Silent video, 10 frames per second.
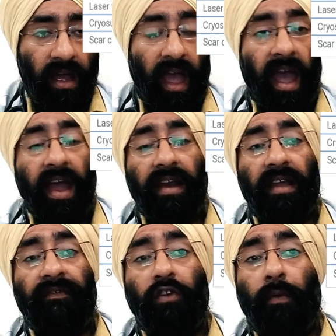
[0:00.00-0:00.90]
And
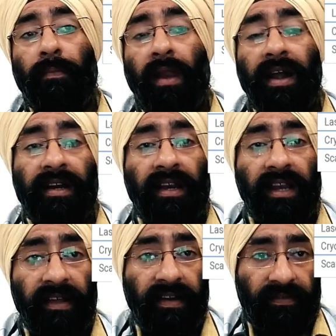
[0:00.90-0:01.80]
if your blood
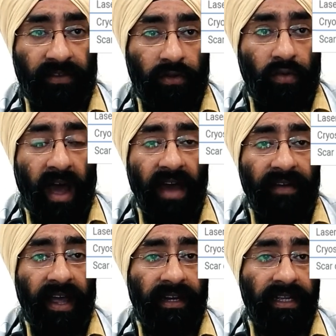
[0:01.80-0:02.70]
relatives who have
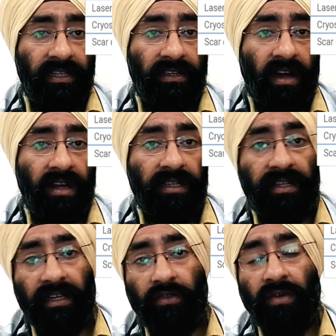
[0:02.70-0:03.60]
acne scars,
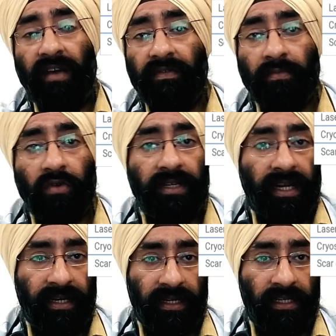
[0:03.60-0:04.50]
then you have a more
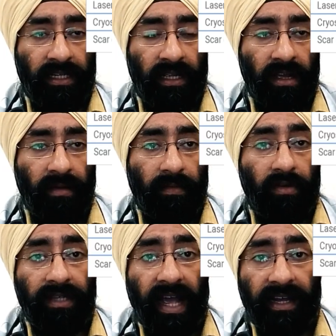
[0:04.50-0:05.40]
tendency,
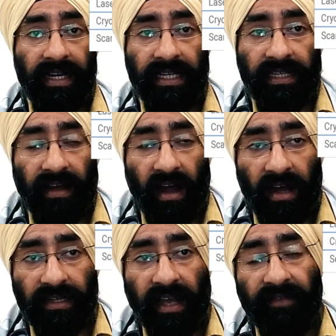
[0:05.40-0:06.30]
because acne
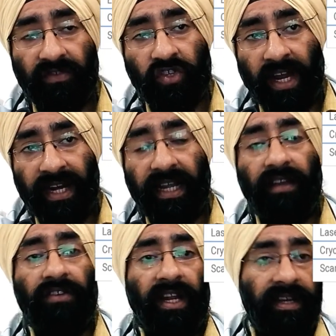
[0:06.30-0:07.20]
scars have
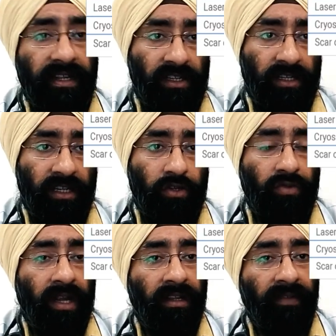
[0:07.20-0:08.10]
genetic tendencies to
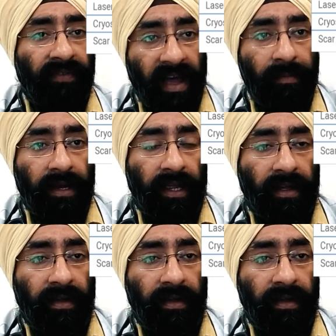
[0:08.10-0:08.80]
run the family.